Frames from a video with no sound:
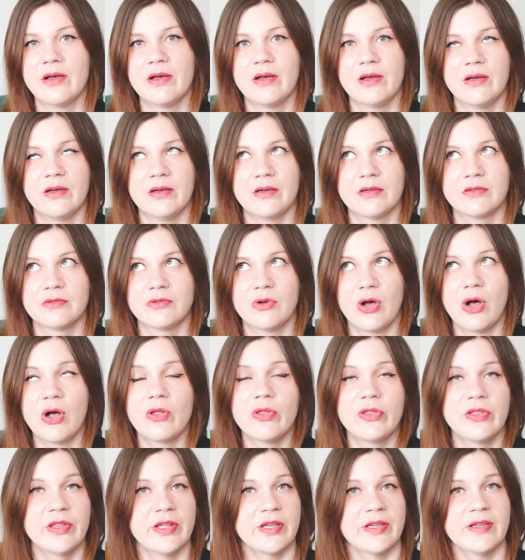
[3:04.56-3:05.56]
uh,
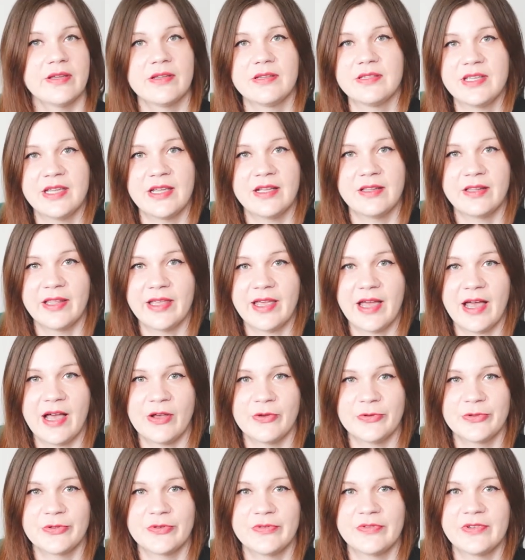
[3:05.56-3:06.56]
all the daily
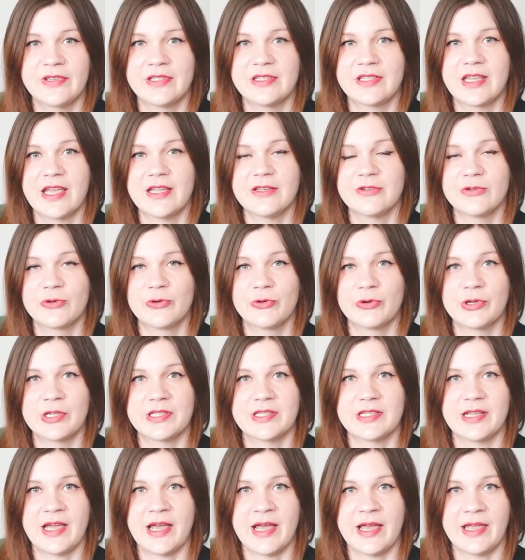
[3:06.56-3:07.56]
outfit
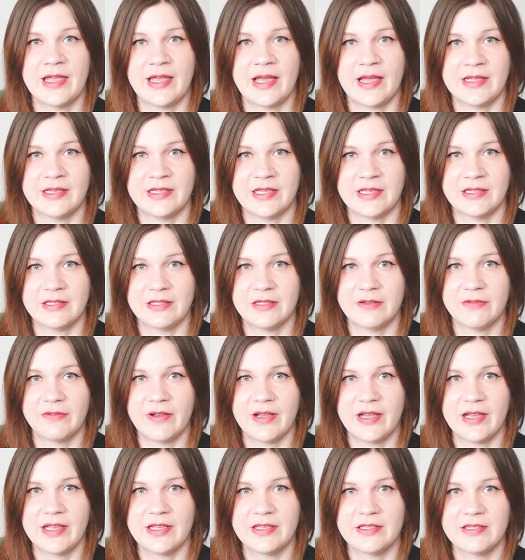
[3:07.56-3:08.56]
categories I
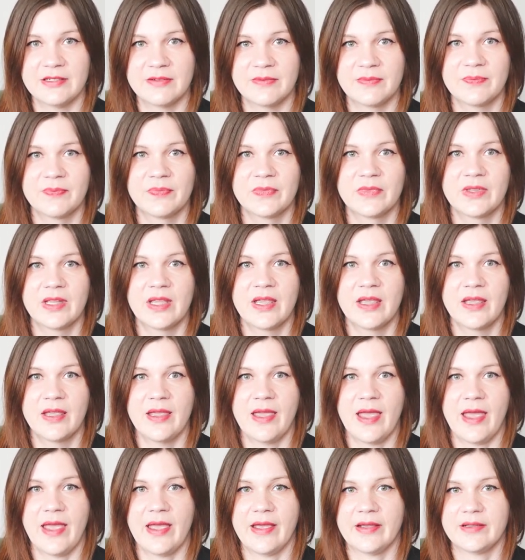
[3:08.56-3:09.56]
identified.
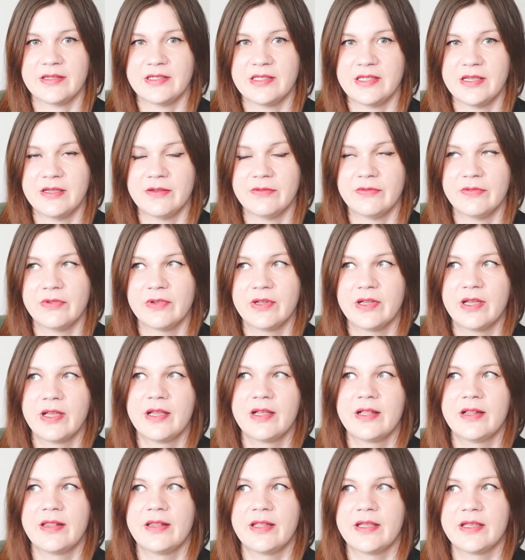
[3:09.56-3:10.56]
Active,
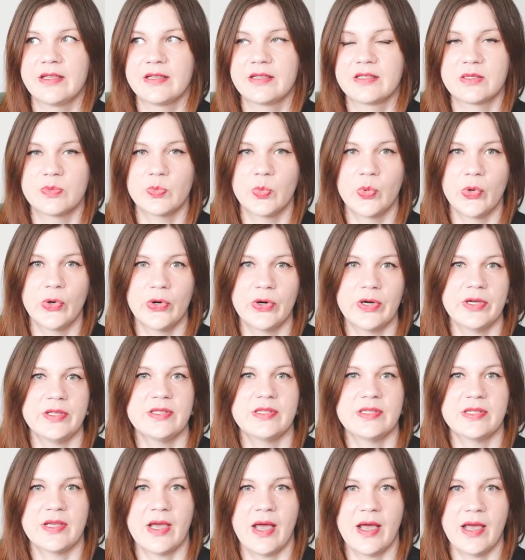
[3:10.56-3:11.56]
like
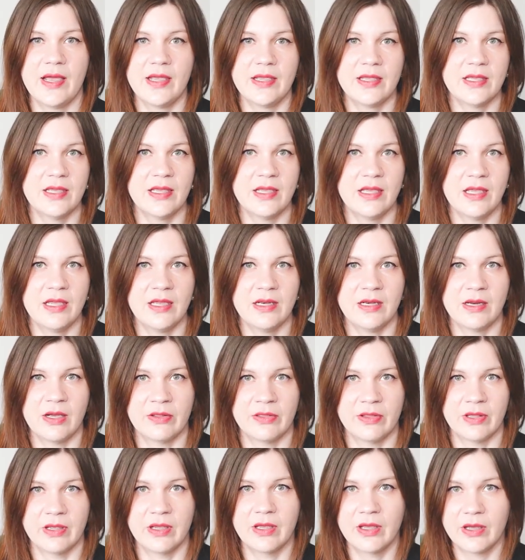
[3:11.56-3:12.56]
sports, hiking,
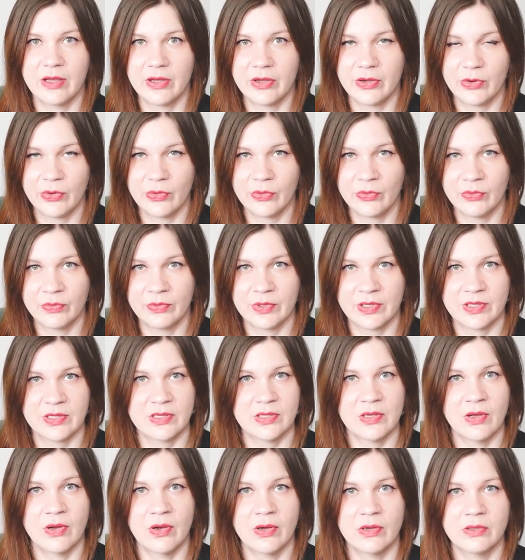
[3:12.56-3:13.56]
on the go, and
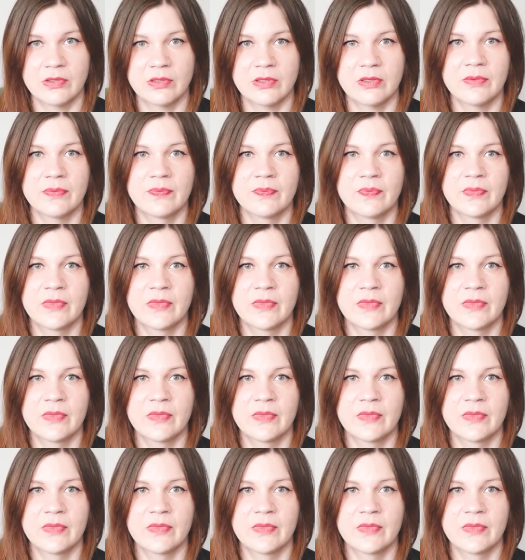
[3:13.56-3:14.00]
so on.